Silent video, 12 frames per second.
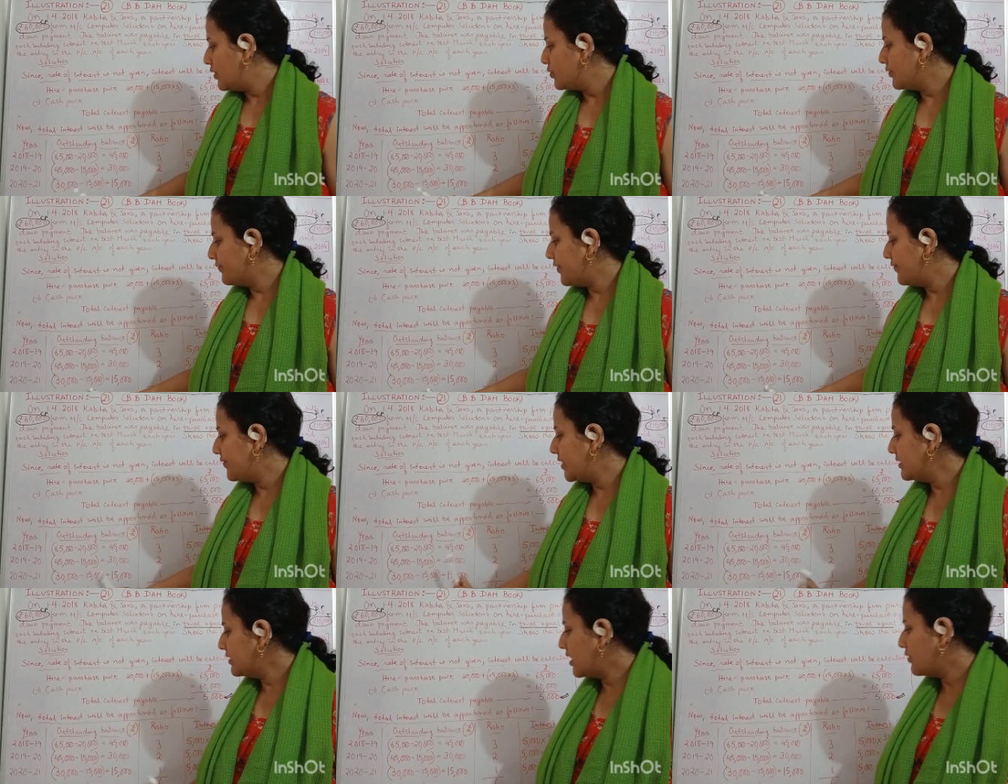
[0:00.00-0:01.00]
So
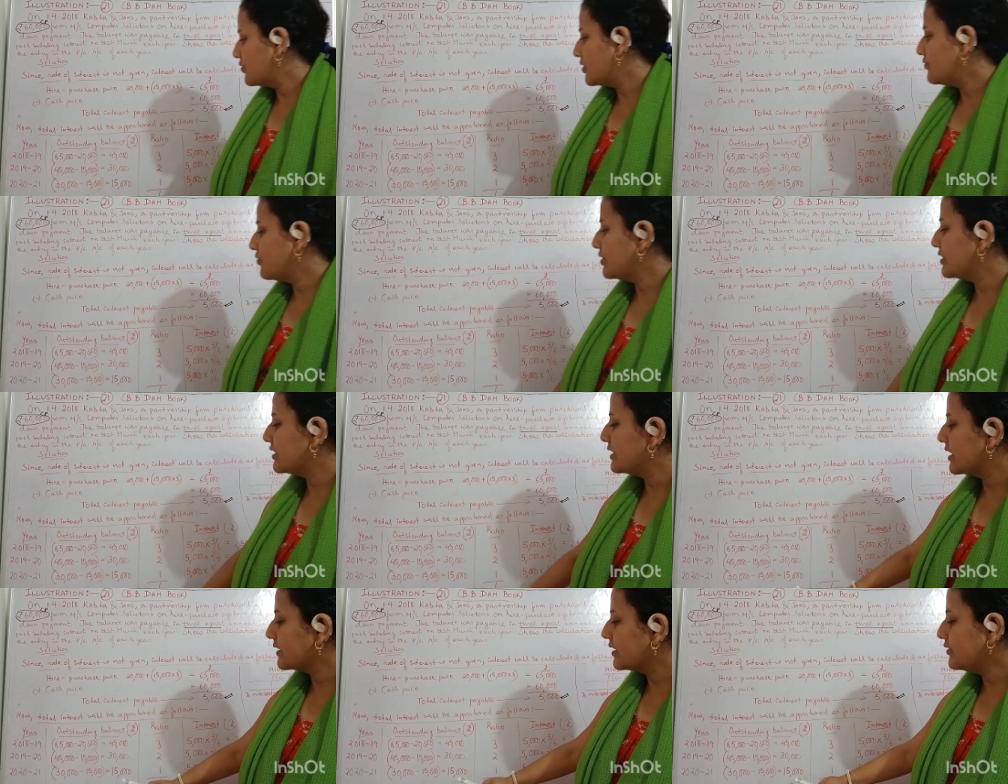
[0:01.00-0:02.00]
15,000 was
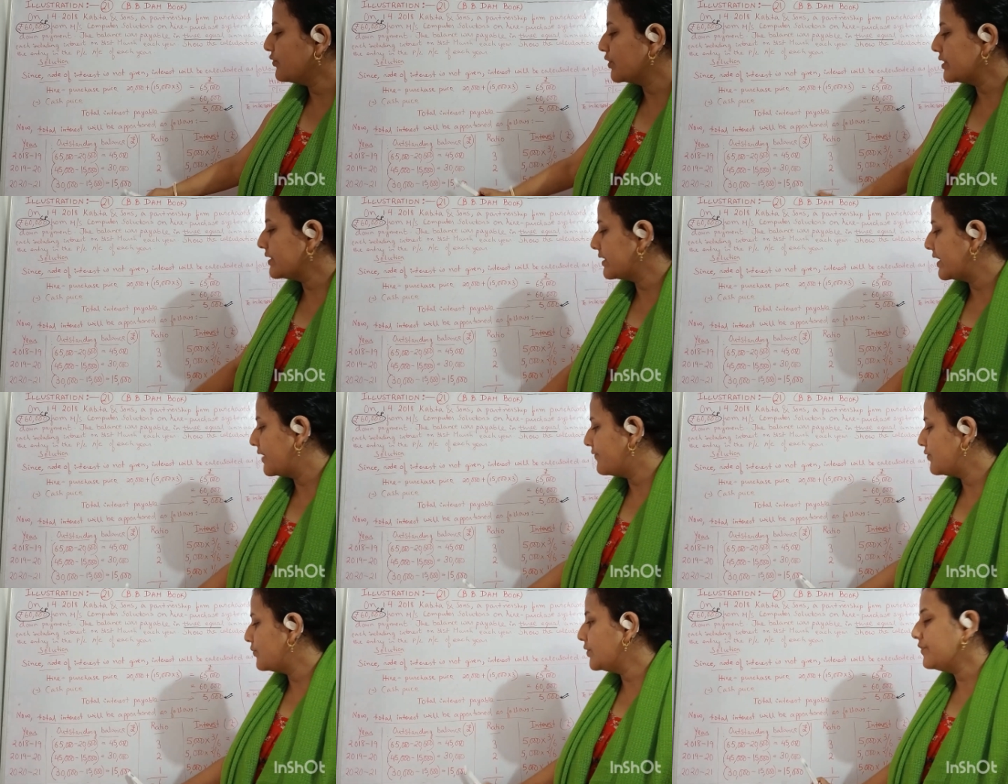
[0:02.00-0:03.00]
deducted. What is
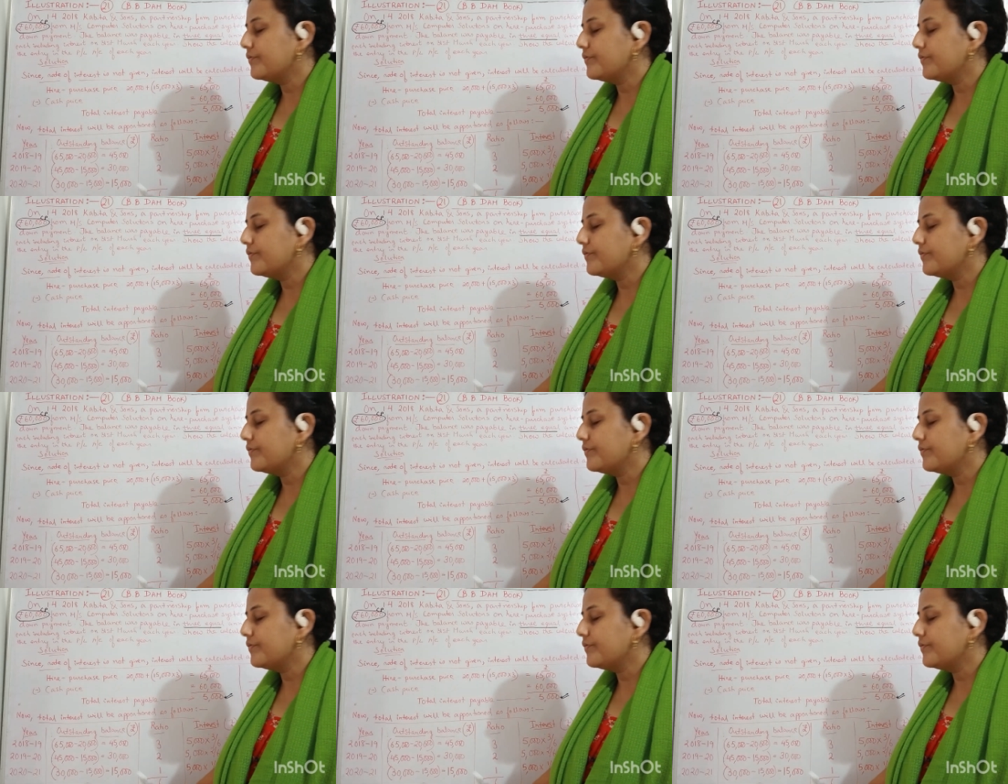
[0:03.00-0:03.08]
left over?